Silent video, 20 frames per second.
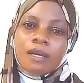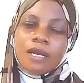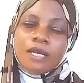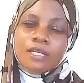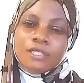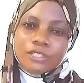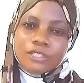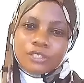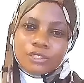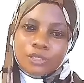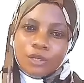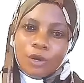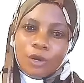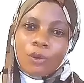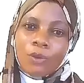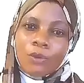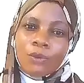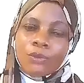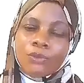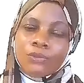and
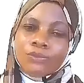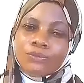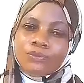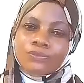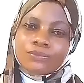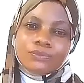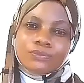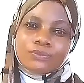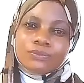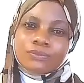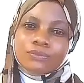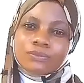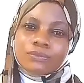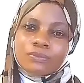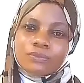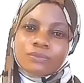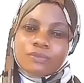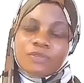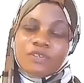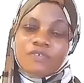so
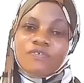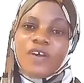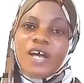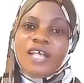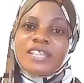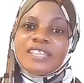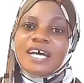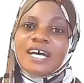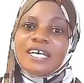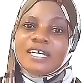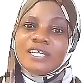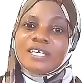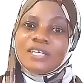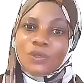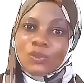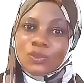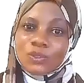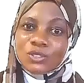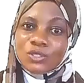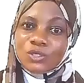the fact that he
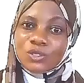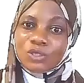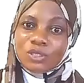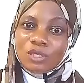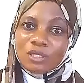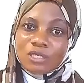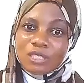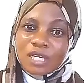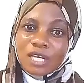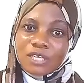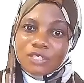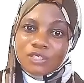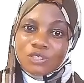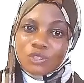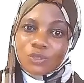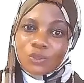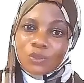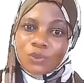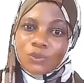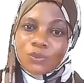knows you're an
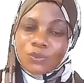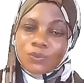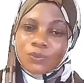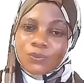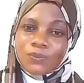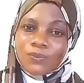angel,